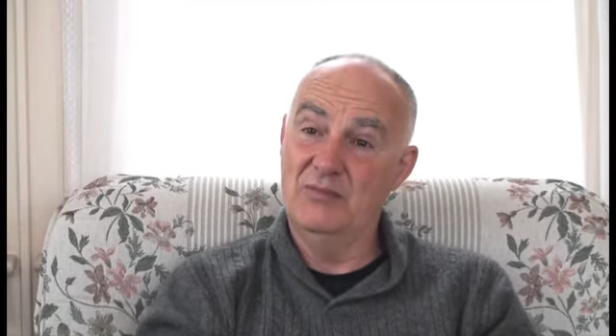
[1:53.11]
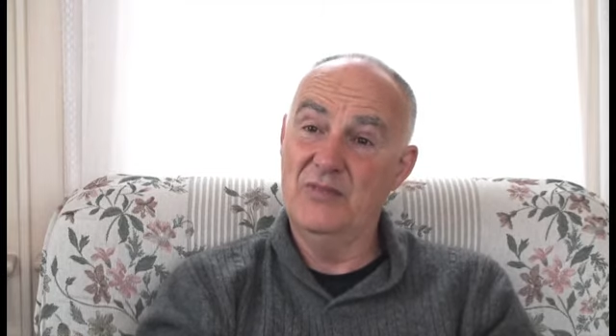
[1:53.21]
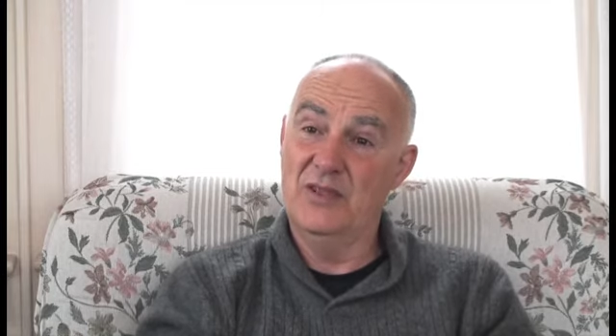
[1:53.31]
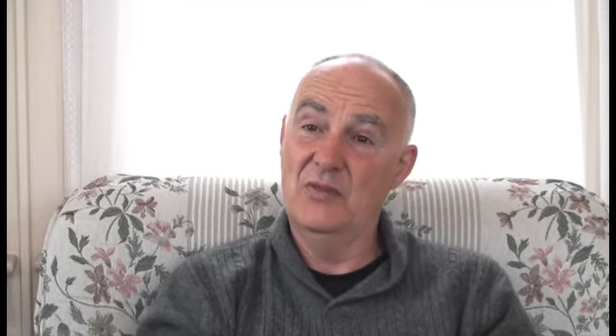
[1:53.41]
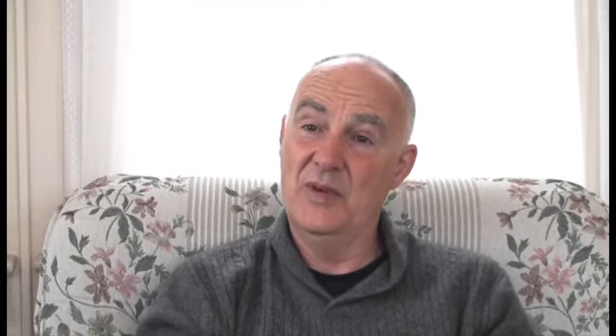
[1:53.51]

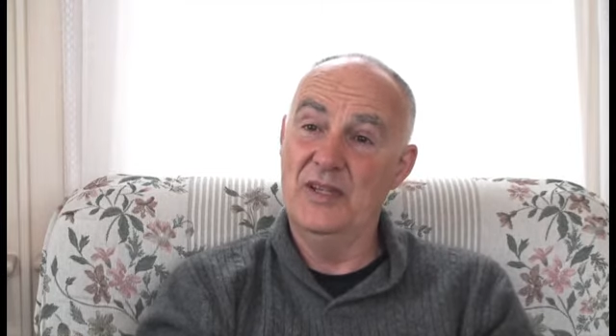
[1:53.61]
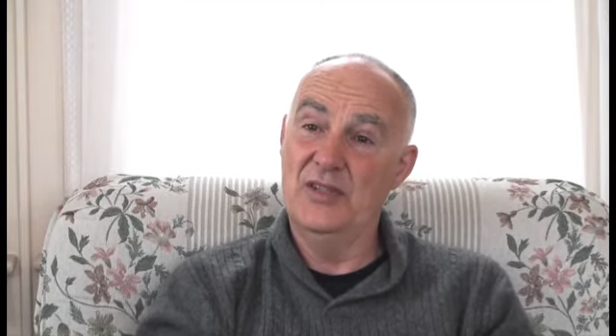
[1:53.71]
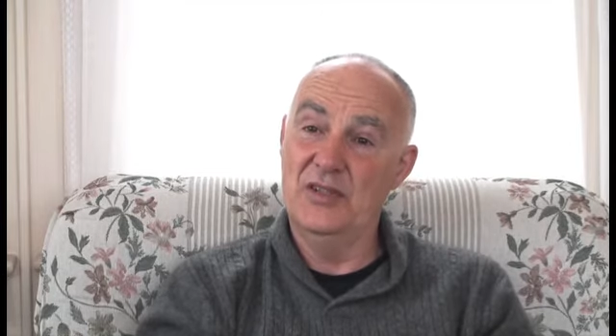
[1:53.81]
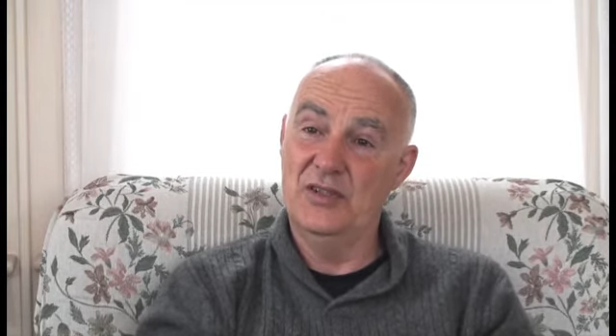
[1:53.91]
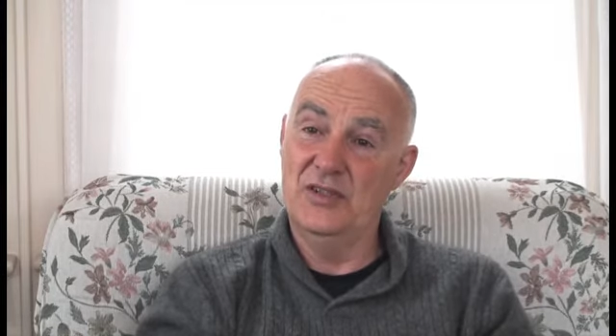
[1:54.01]
you know, when
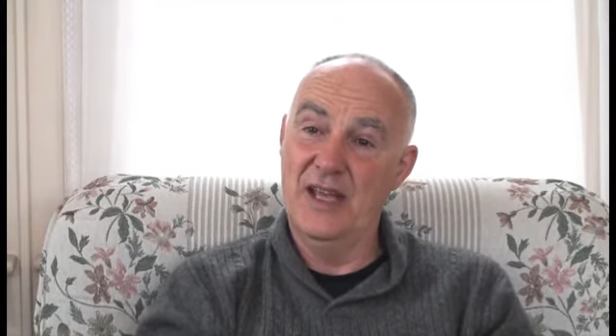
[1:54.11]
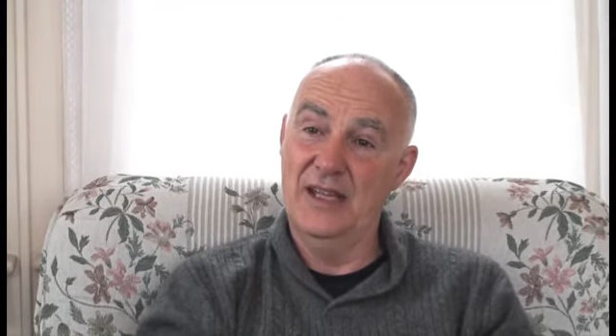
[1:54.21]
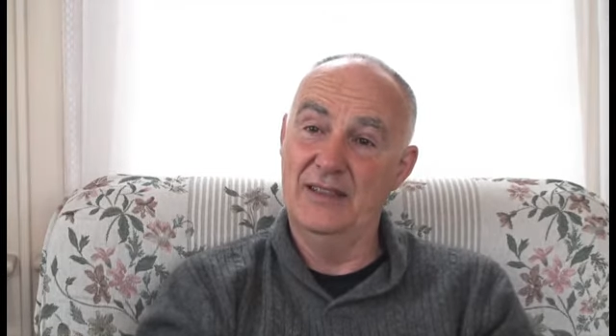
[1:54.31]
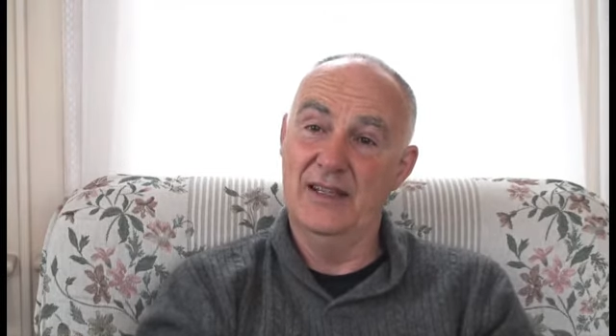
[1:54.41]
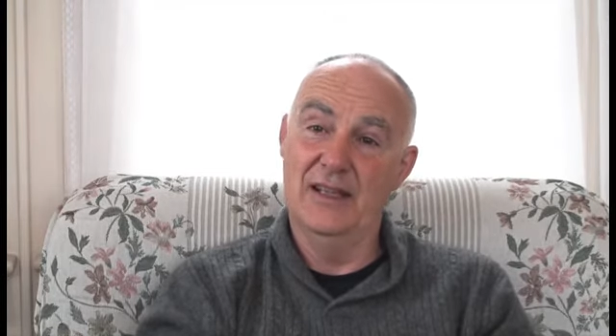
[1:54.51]
did your
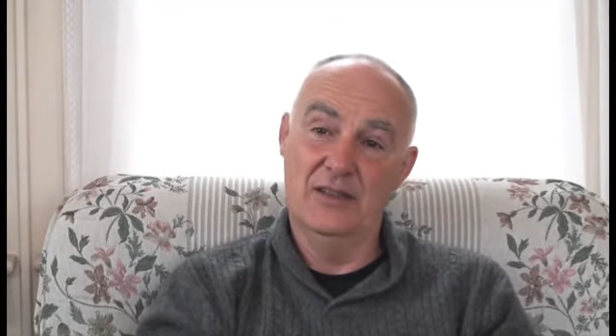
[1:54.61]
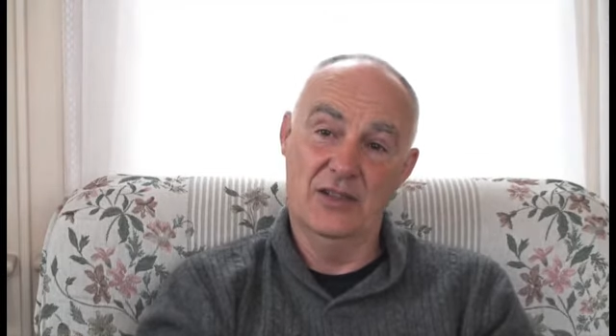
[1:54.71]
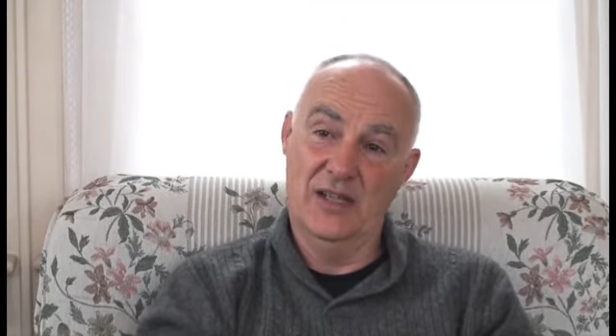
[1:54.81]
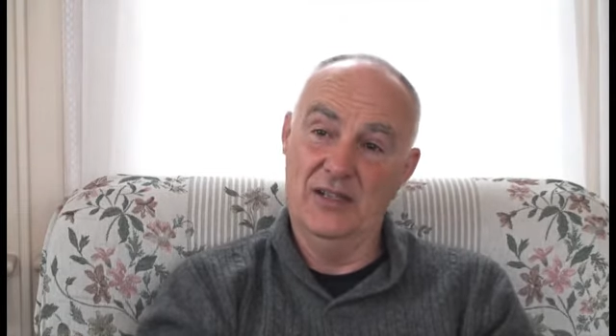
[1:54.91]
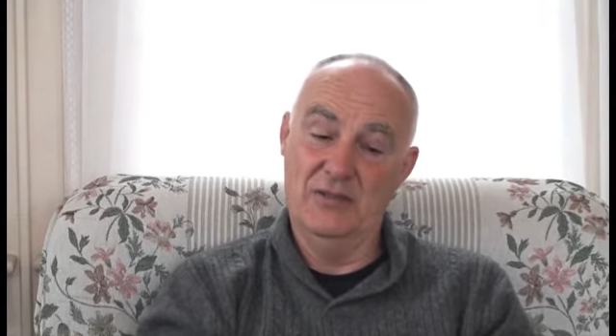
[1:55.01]
dad die?
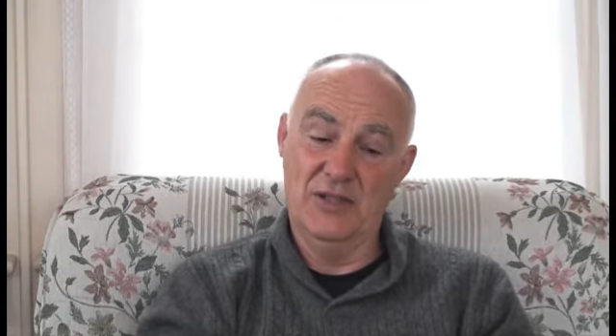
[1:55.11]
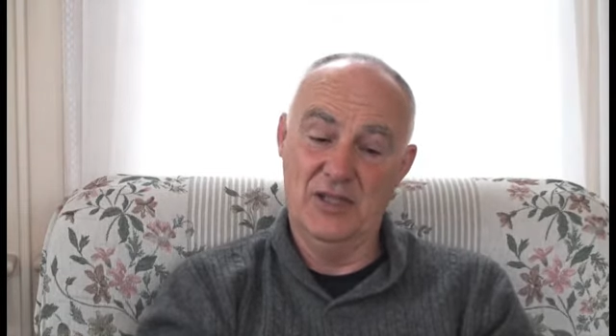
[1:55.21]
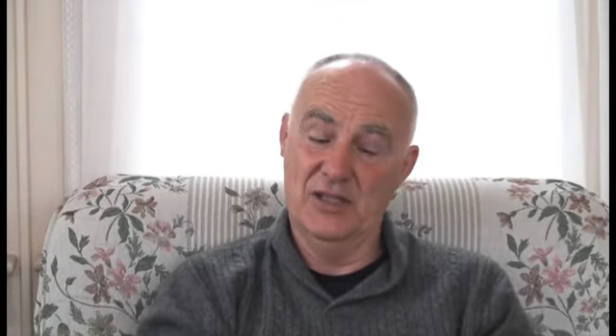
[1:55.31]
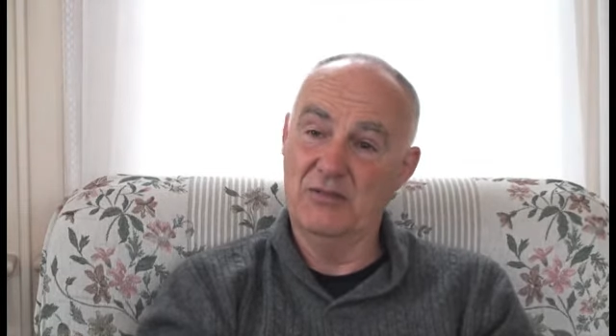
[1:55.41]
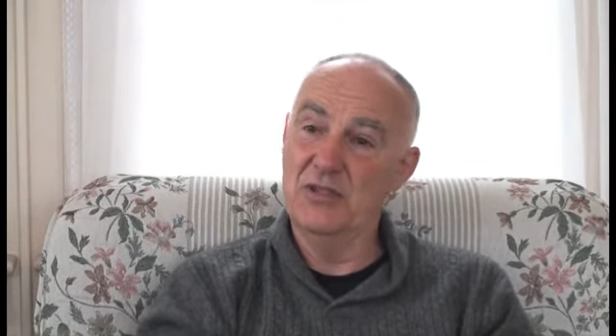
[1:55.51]
July
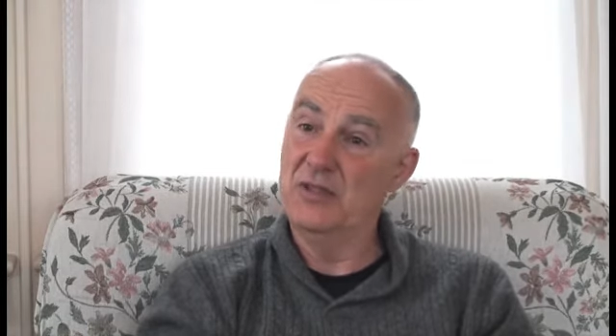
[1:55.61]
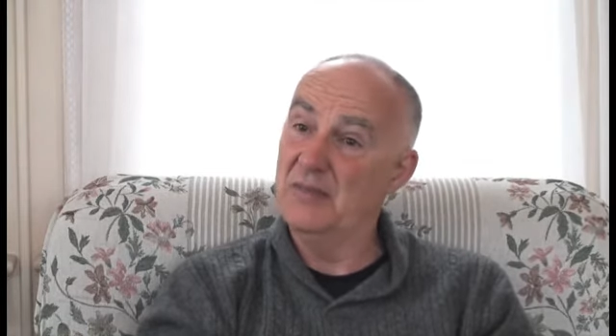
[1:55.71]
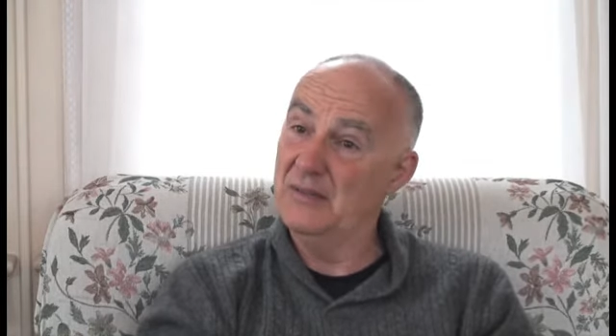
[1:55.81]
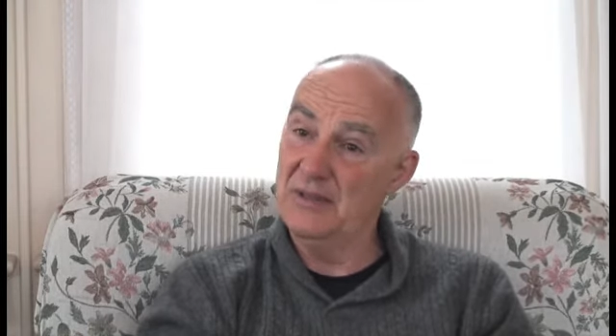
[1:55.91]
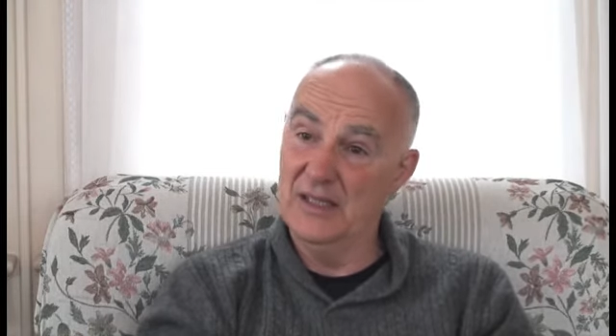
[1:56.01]
26th. When did your
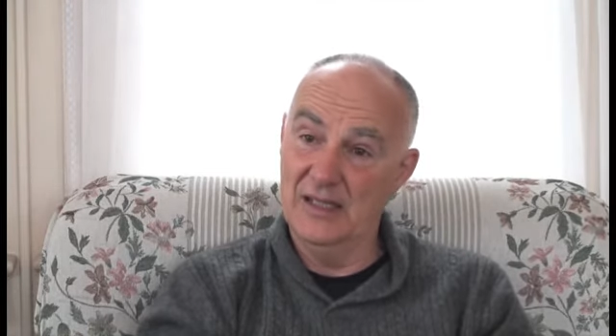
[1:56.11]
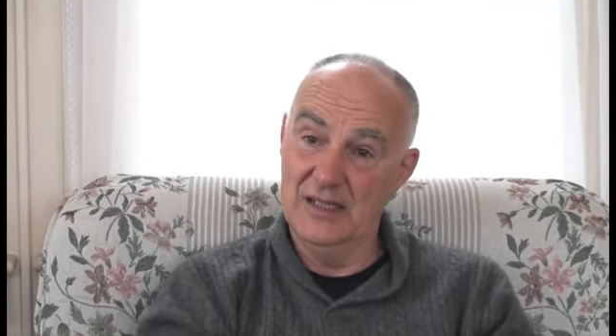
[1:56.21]
mom die?